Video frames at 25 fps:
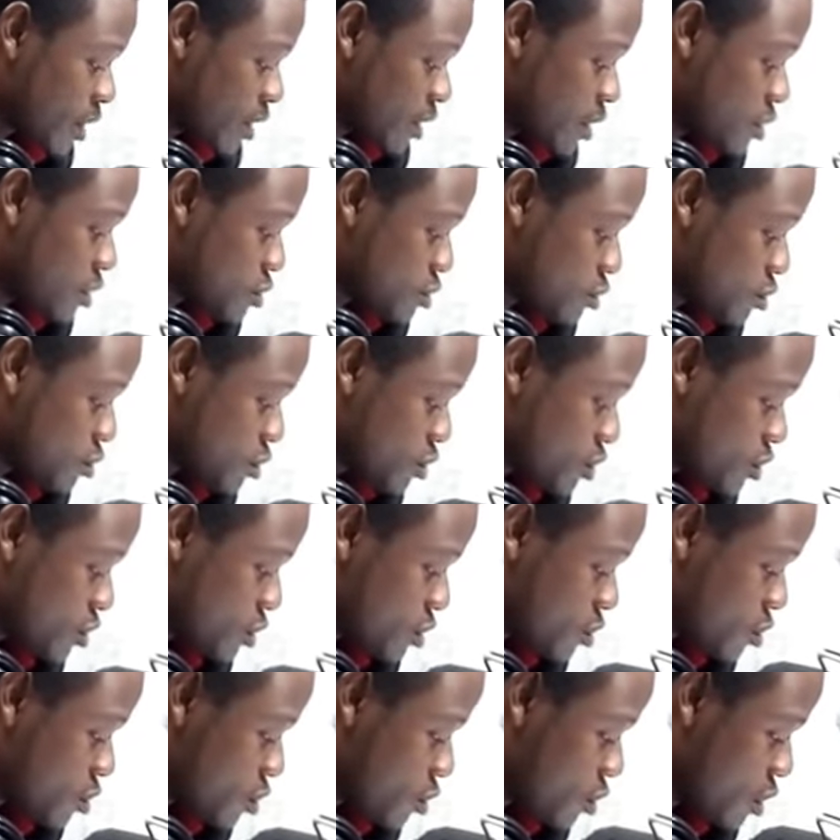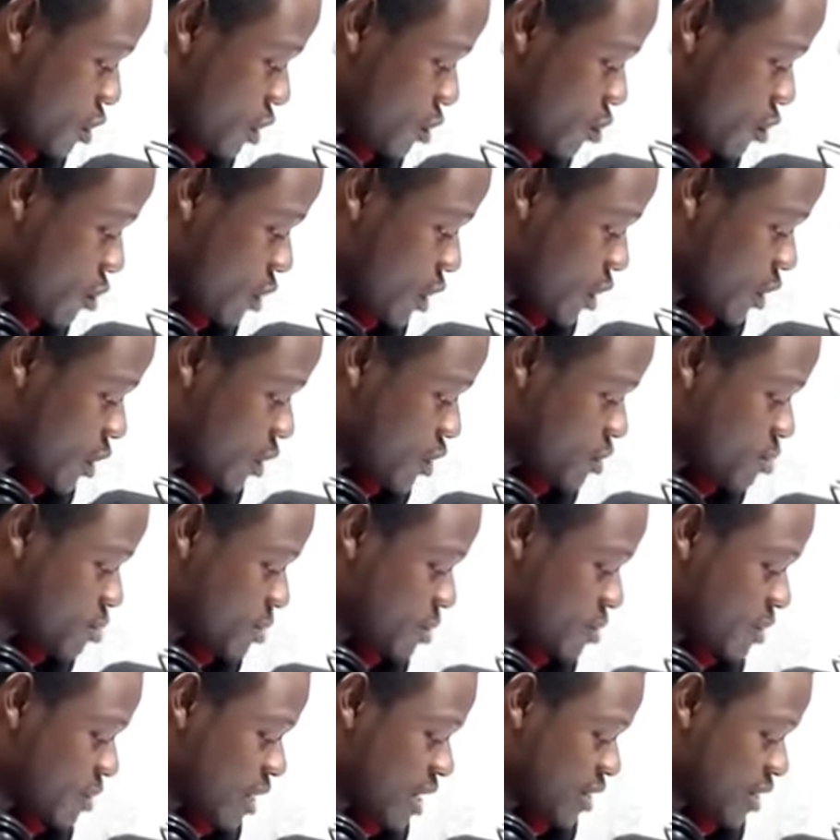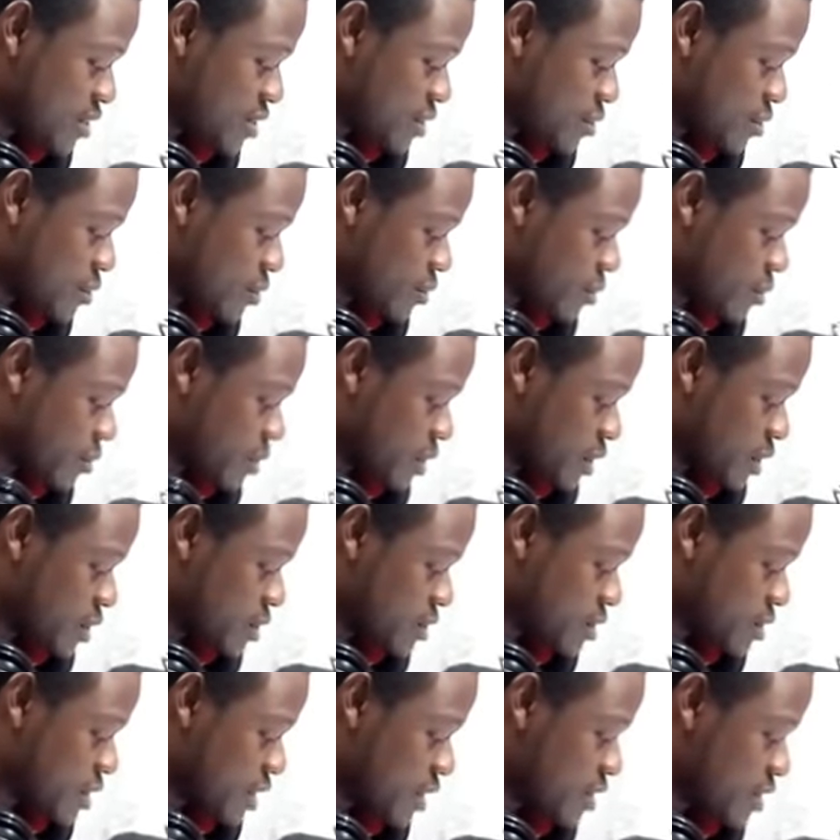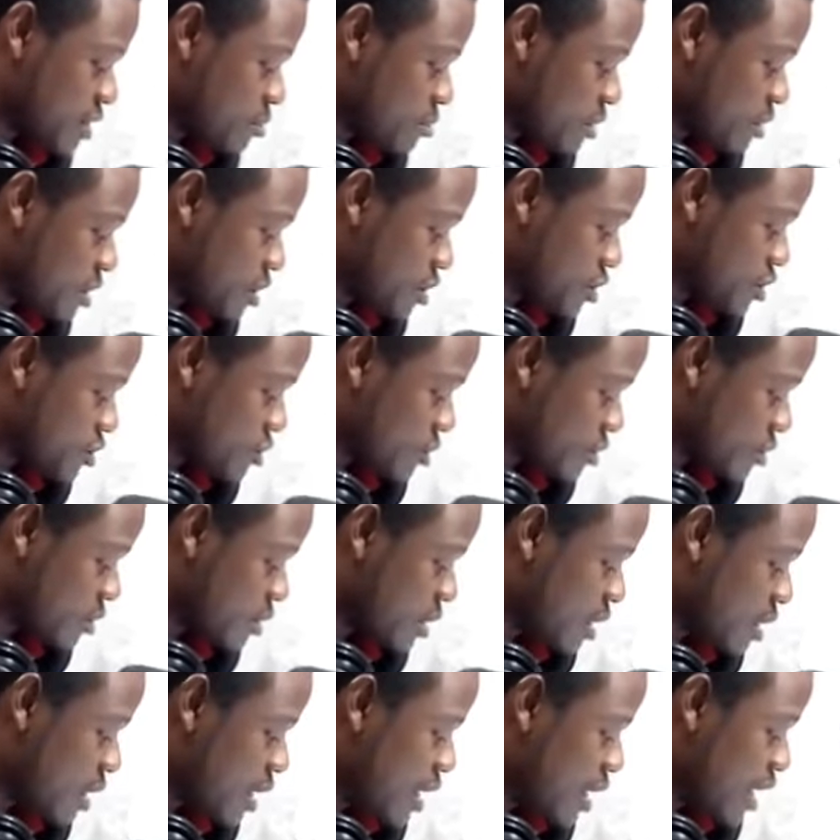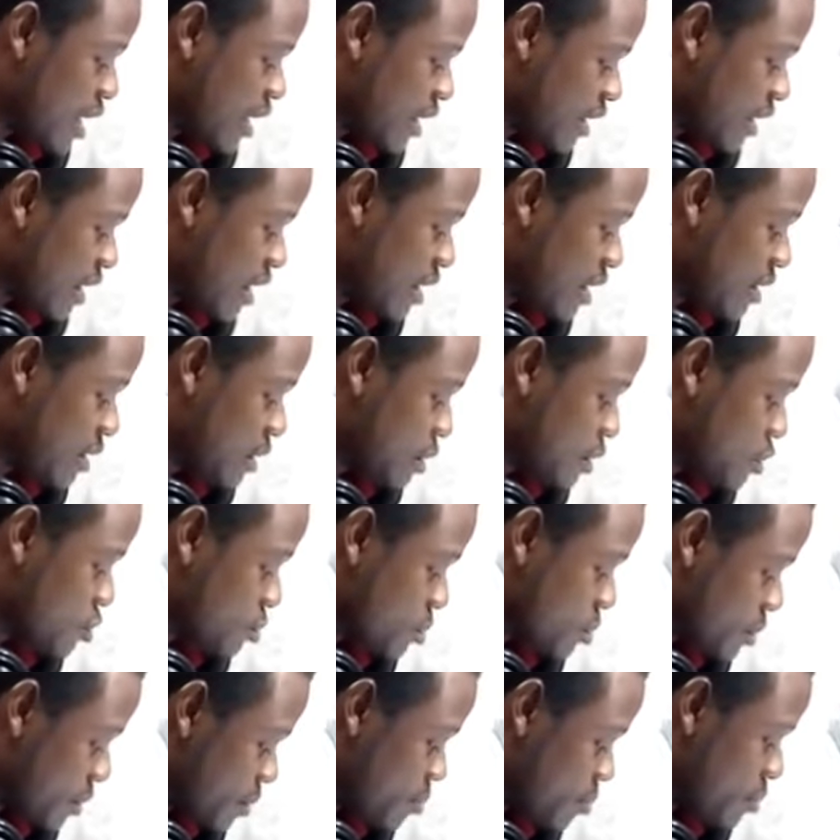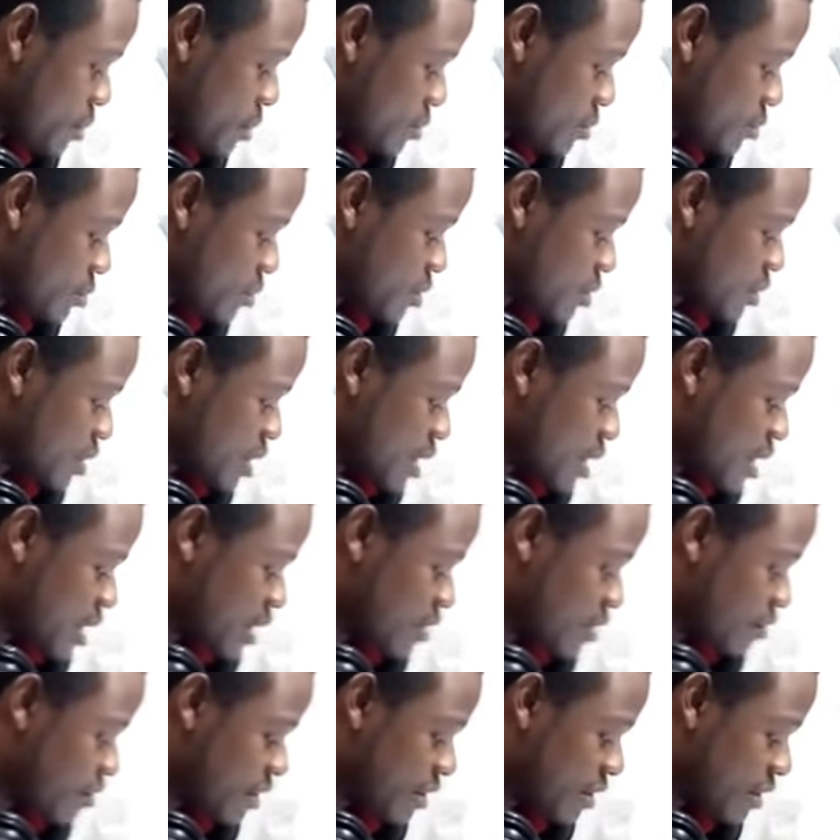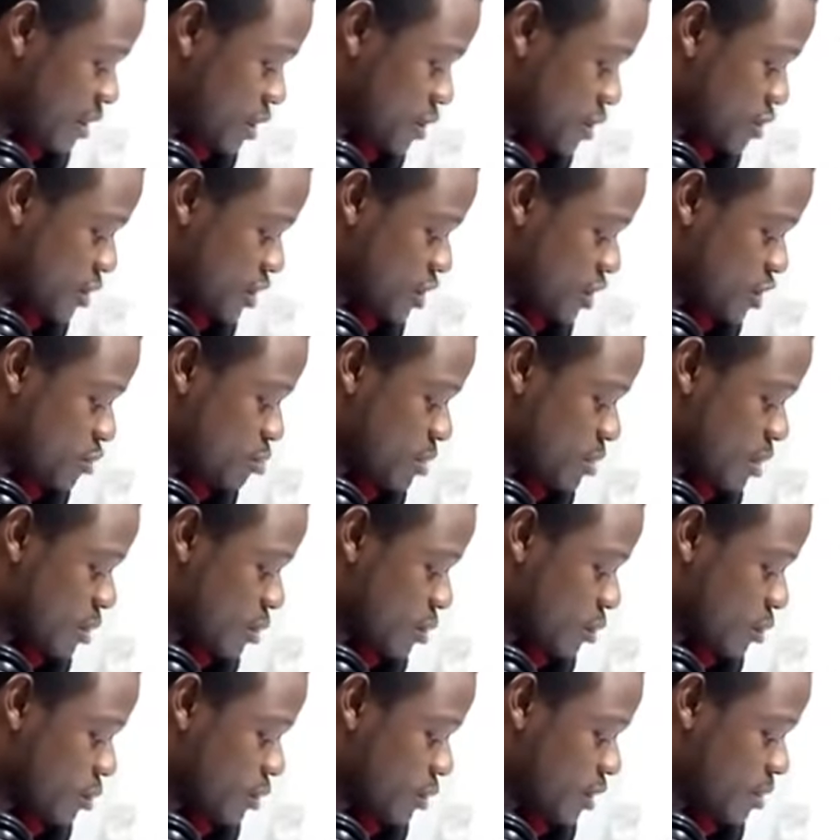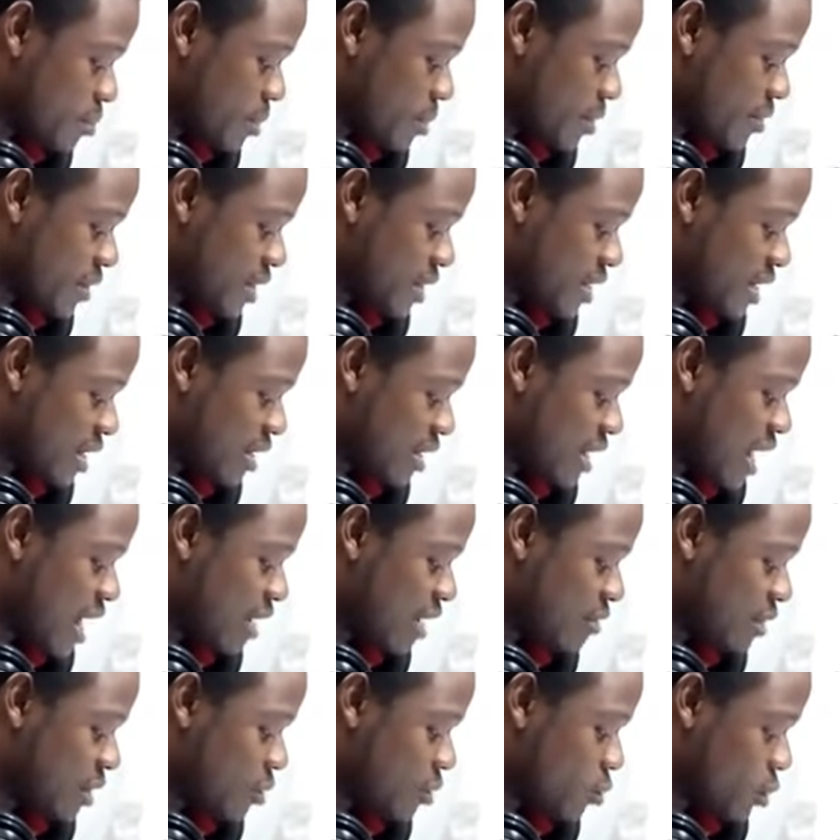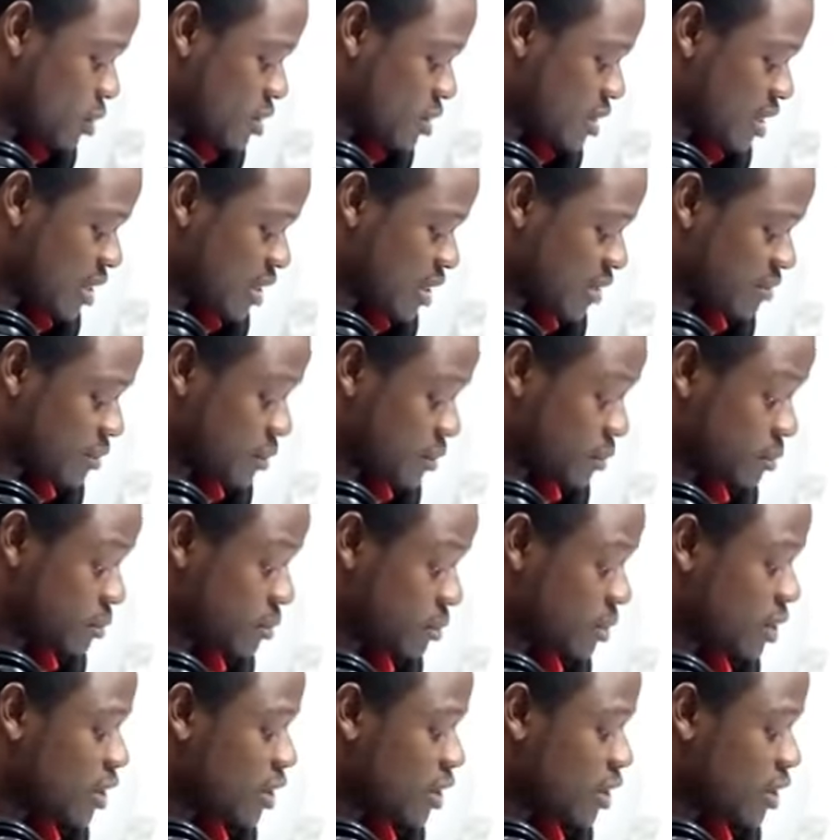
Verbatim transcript: The solution to the Olikoye Hospital Asero is demolition and then to be rebuilt. The foundation is below the perennial Anna water level.